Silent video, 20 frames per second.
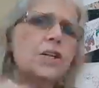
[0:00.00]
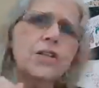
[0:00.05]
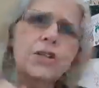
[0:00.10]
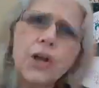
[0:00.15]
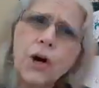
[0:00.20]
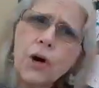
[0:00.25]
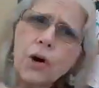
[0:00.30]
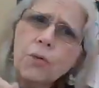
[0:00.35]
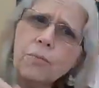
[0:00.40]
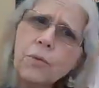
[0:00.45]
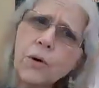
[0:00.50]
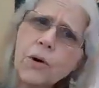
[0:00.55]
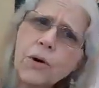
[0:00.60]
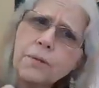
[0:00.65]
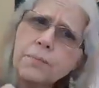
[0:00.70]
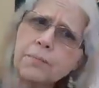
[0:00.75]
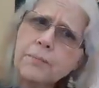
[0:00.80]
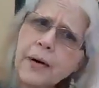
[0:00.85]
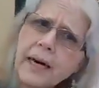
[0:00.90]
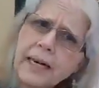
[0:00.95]
no
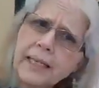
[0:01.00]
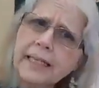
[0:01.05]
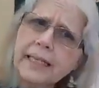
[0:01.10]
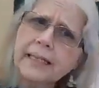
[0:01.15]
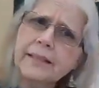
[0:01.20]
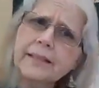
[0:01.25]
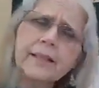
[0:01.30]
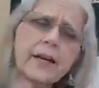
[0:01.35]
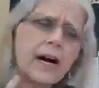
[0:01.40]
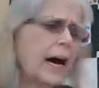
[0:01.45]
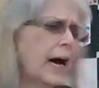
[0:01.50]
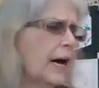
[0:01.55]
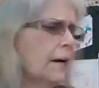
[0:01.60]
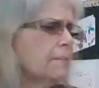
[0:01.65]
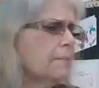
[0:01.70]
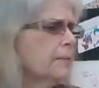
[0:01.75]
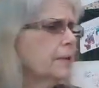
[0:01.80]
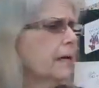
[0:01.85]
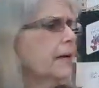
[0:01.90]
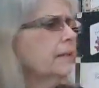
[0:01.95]
more bunnies
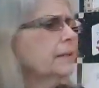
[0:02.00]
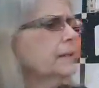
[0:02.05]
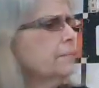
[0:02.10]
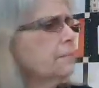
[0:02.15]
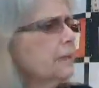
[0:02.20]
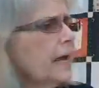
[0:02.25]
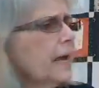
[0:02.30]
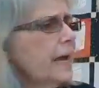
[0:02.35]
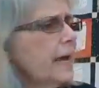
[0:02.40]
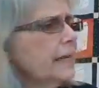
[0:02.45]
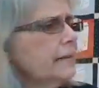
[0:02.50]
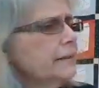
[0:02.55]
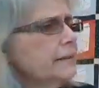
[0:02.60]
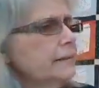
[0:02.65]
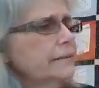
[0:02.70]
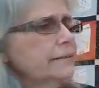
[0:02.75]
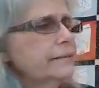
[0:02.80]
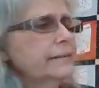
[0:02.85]
hopping on the bed.